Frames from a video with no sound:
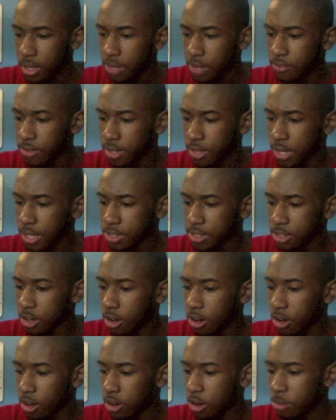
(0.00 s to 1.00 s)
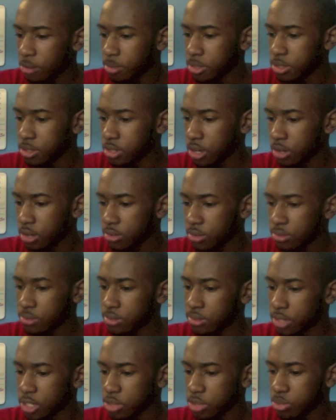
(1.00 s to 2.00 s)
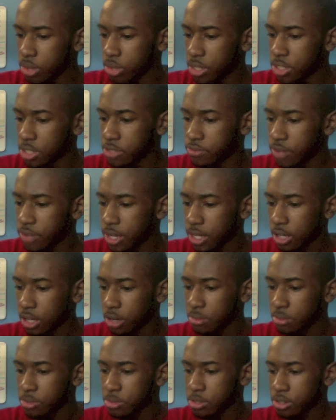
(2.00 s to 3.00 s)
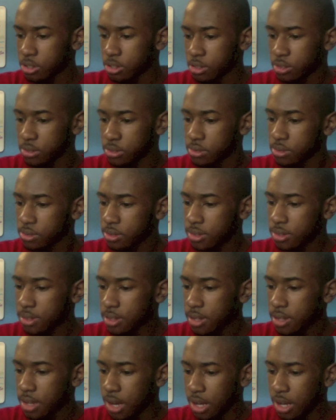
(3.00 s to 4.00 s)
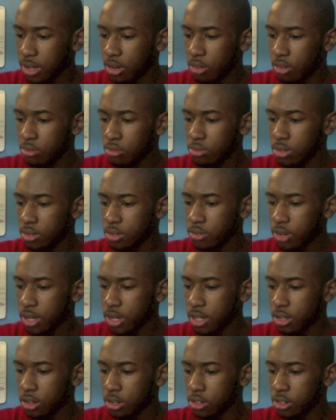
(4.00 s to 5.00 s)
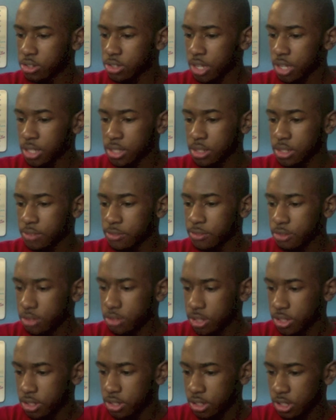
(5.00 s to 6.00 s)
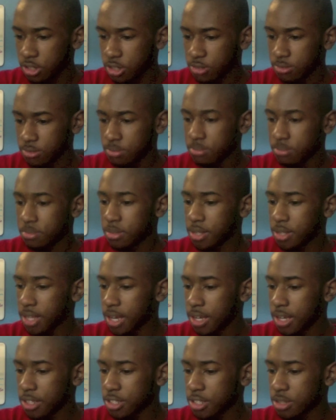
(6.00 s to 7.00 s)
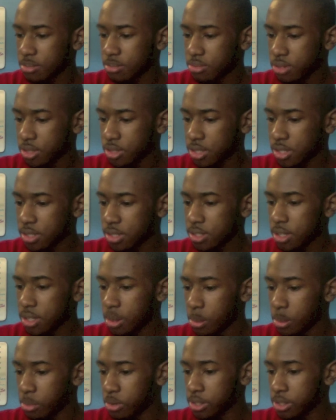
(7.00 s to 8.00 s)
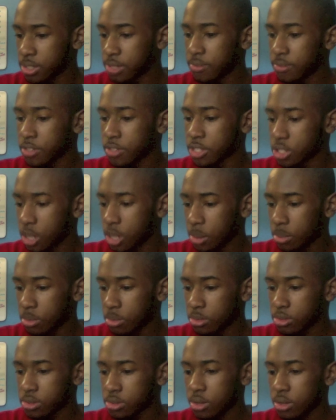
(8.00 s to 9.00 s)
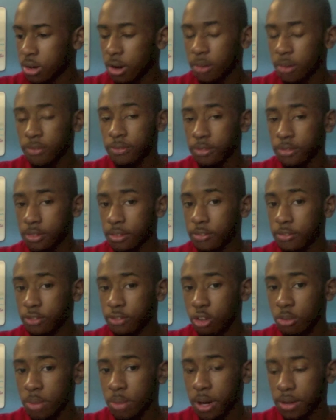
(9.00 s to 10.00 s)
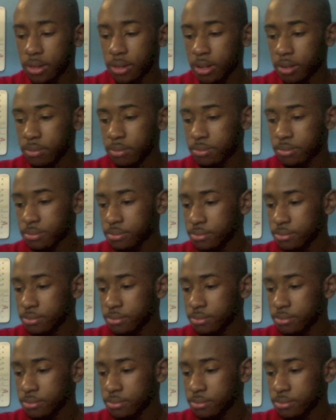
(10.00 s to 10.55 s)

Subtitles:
Even as art hobbies go, this one is fairly obscure and only really got started a few years ago, but there are some pretty impressive examples of the form out there.